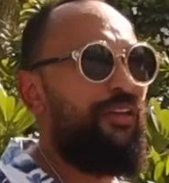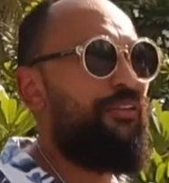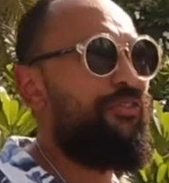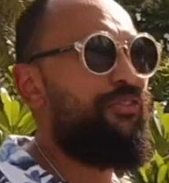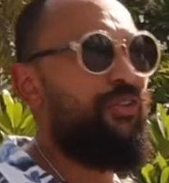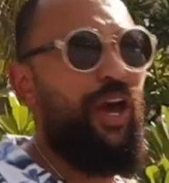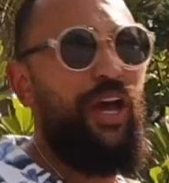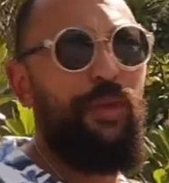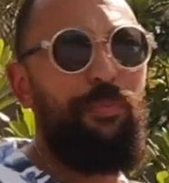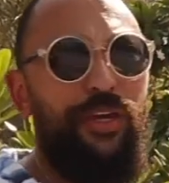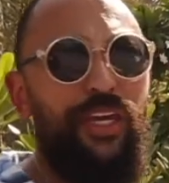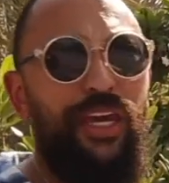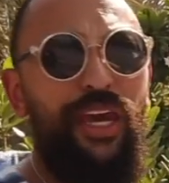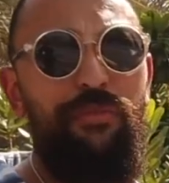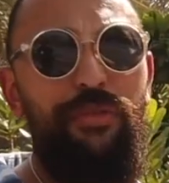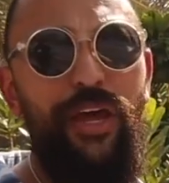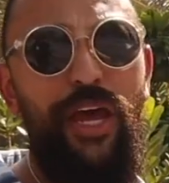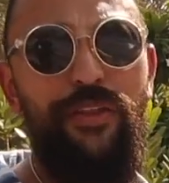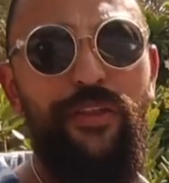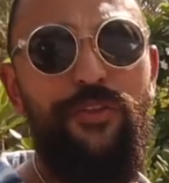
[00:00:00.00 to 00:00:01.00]
So I
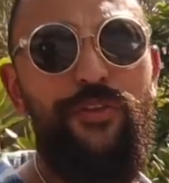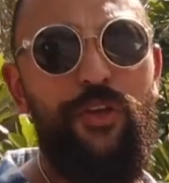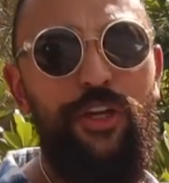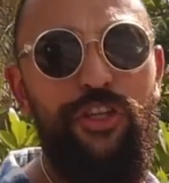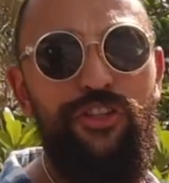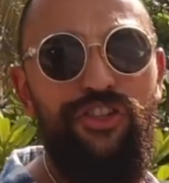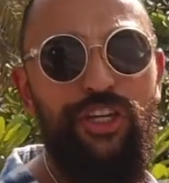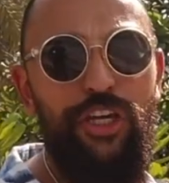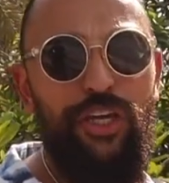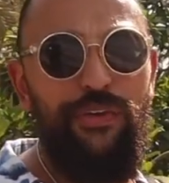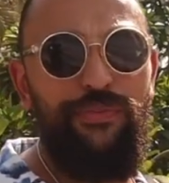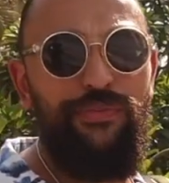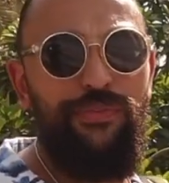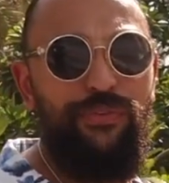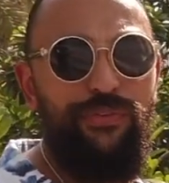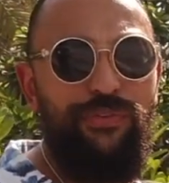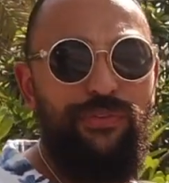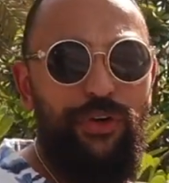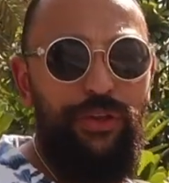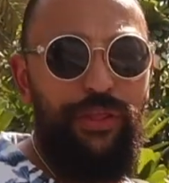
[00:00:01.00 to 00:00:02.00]
became the editor-in-chief
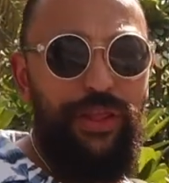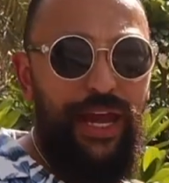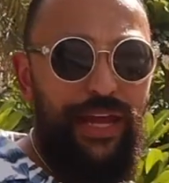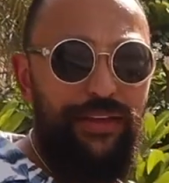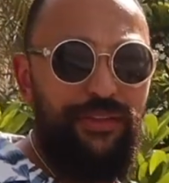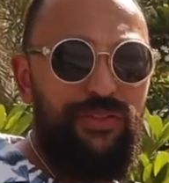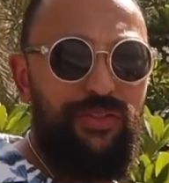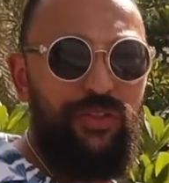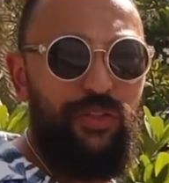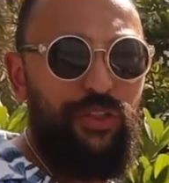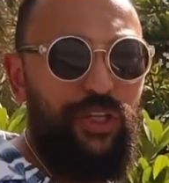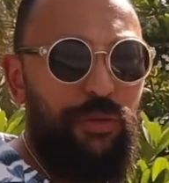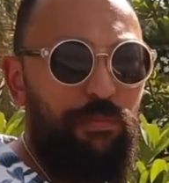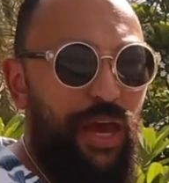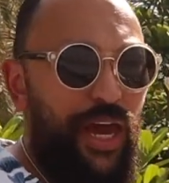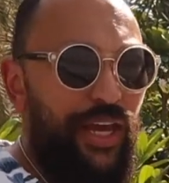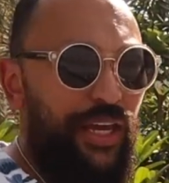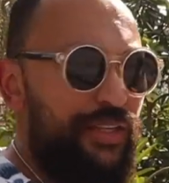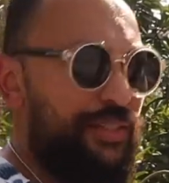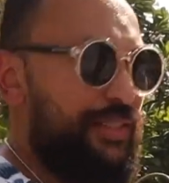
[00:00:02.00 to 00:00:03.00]
for that student
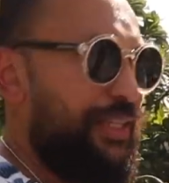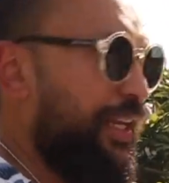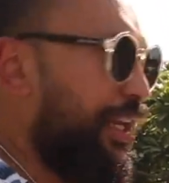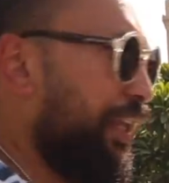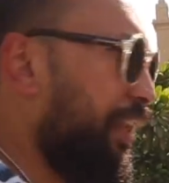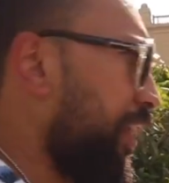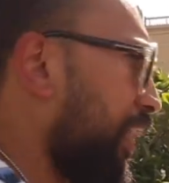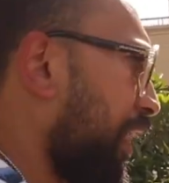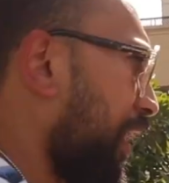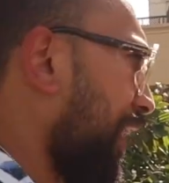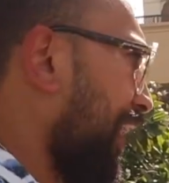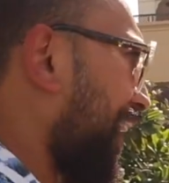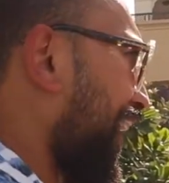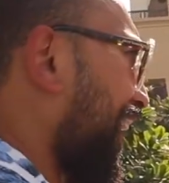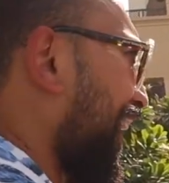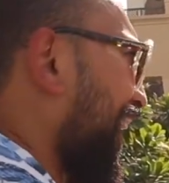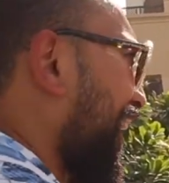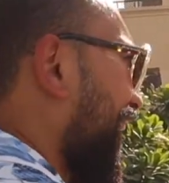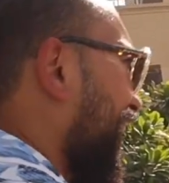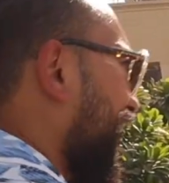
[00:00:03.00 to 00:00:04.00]
magazine.
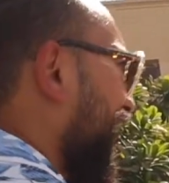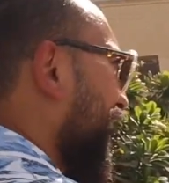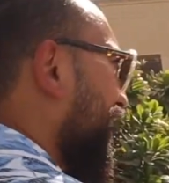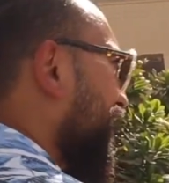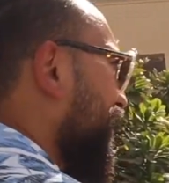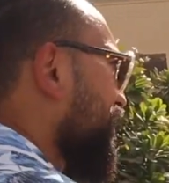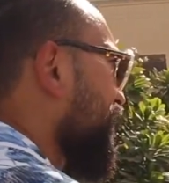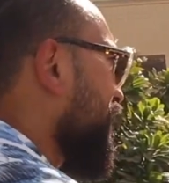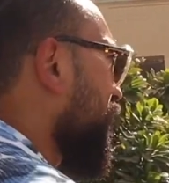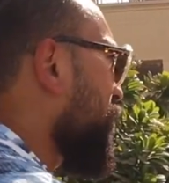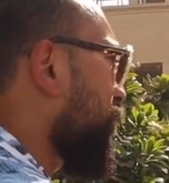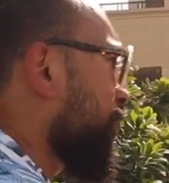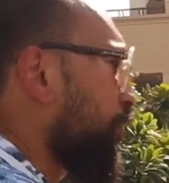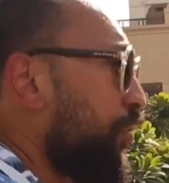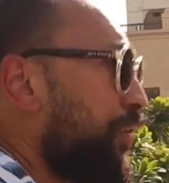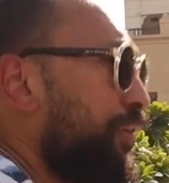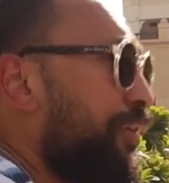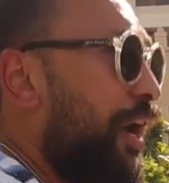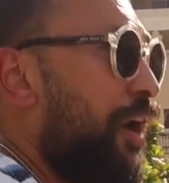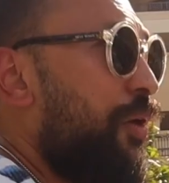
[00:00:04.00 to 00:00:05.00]
And at some
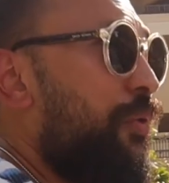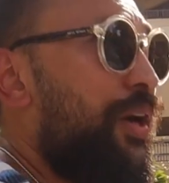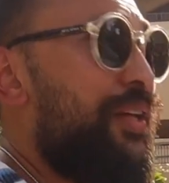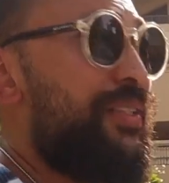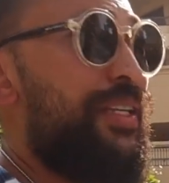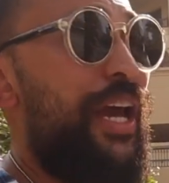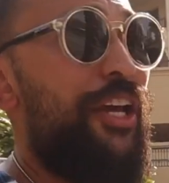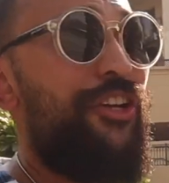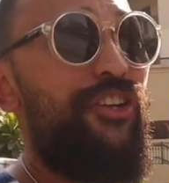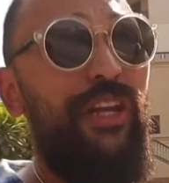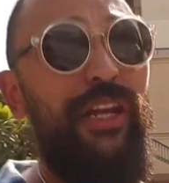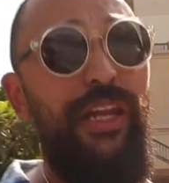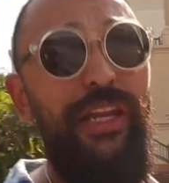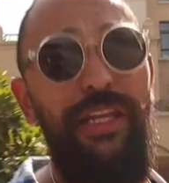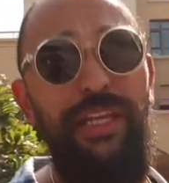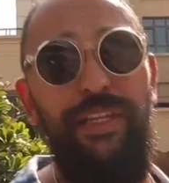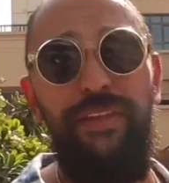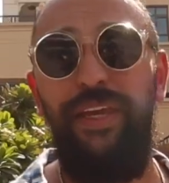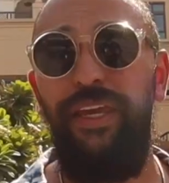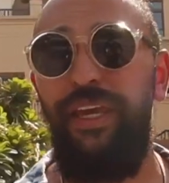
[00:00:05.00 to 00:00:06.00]
point I was actually
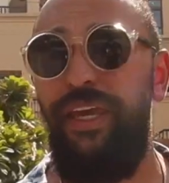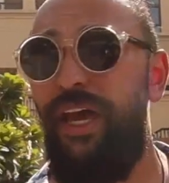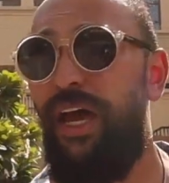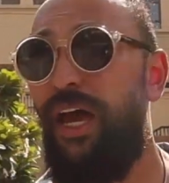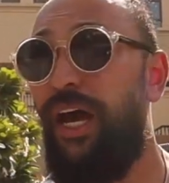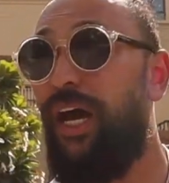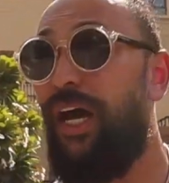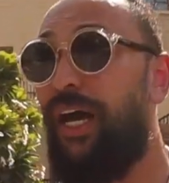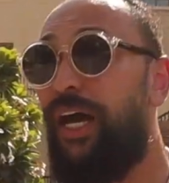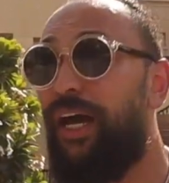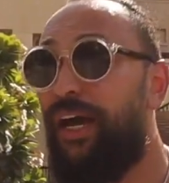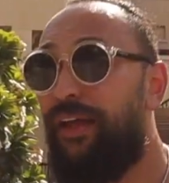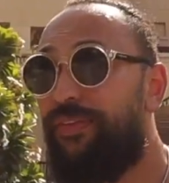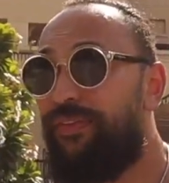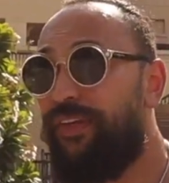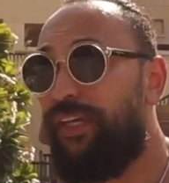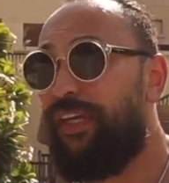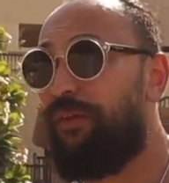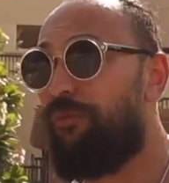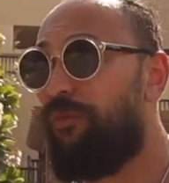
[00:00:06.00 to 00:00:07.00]
leading a
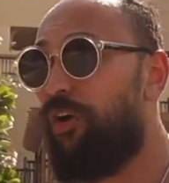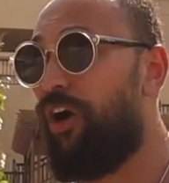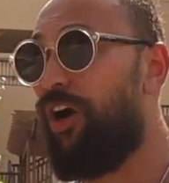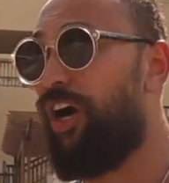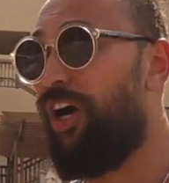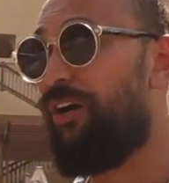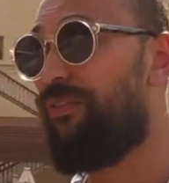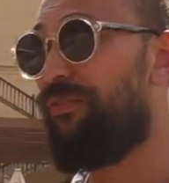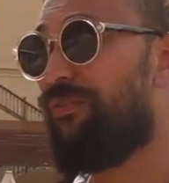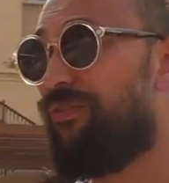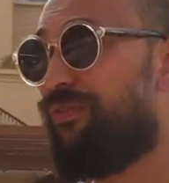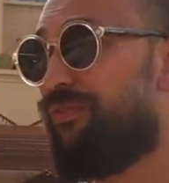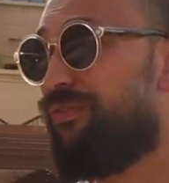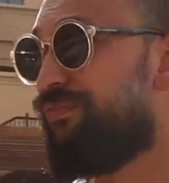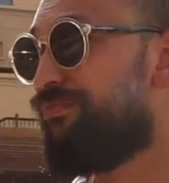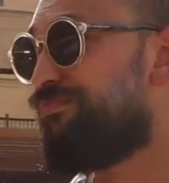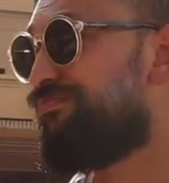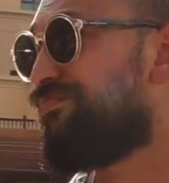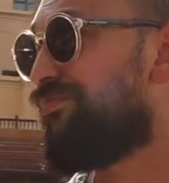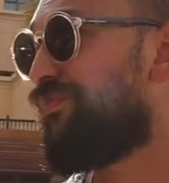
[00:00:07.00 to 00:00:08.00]
team of
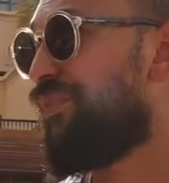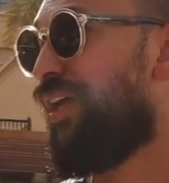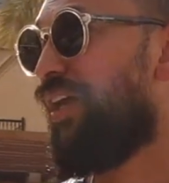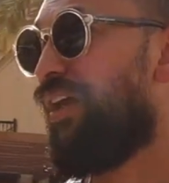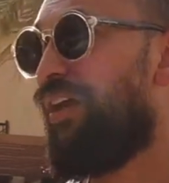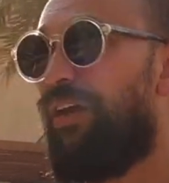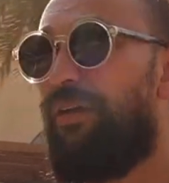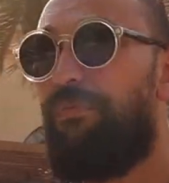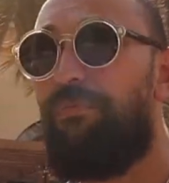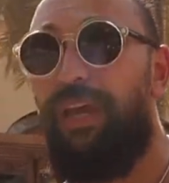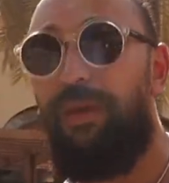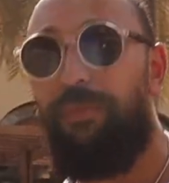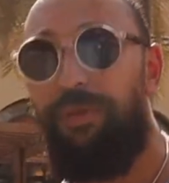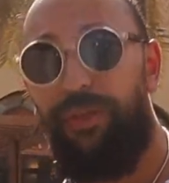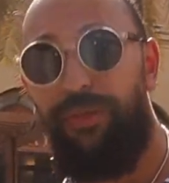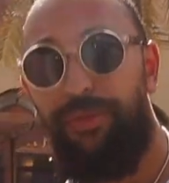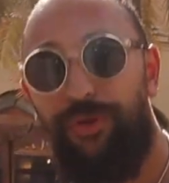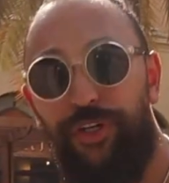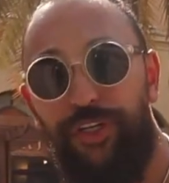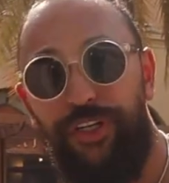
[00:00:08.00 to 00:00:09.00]

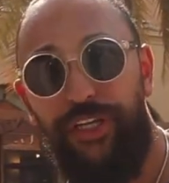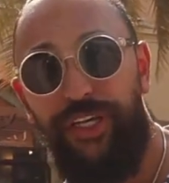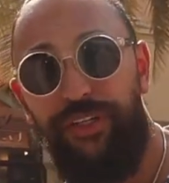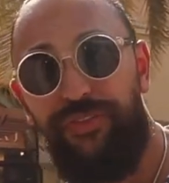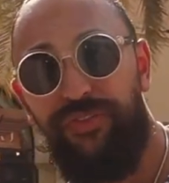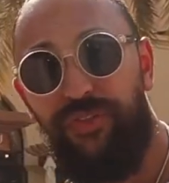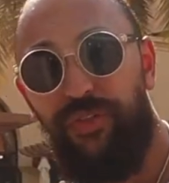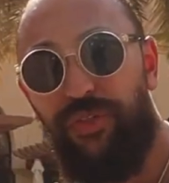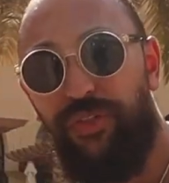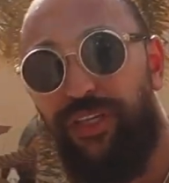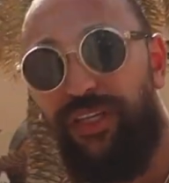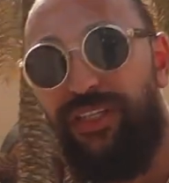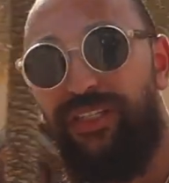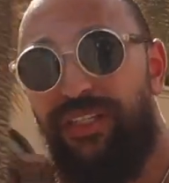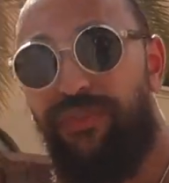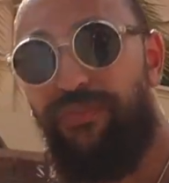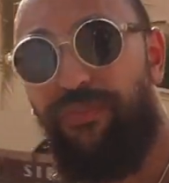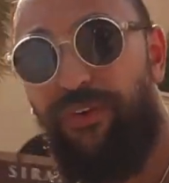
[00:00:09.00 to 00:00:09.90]
maybe 30 students